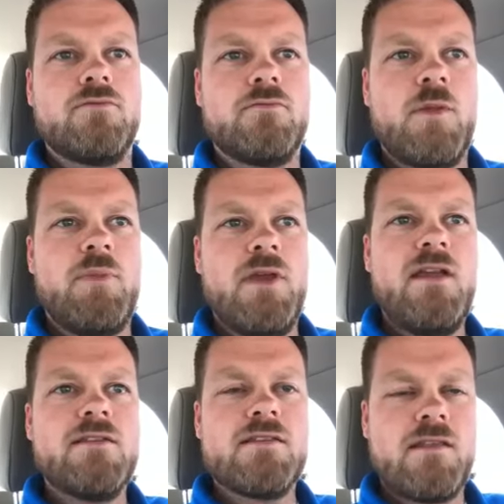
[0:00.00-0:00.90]
the
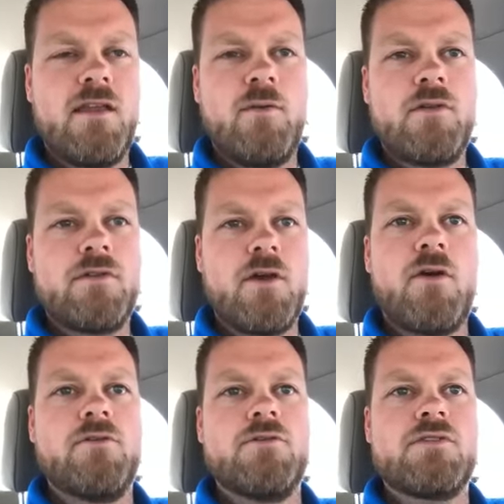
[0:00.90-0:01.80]
biggest thing with
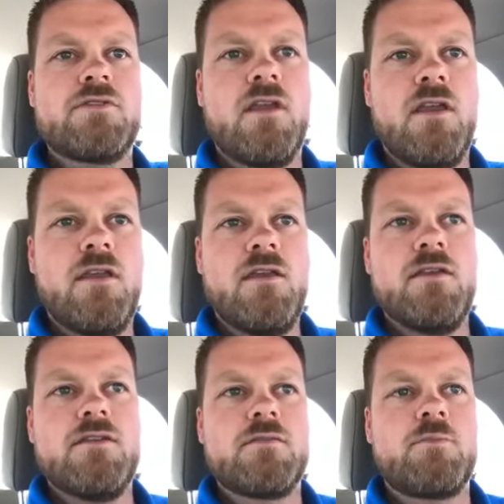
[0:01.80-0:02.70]
those
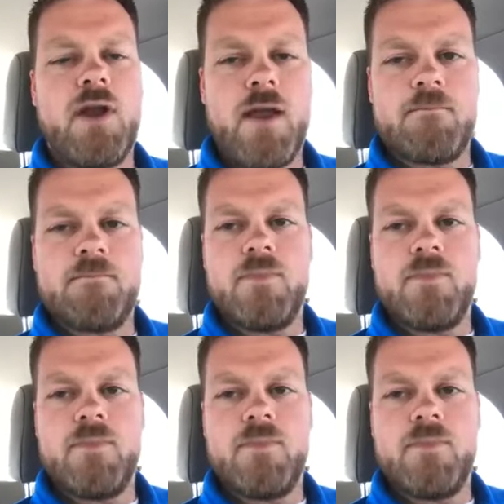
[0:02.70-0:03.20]
is prep.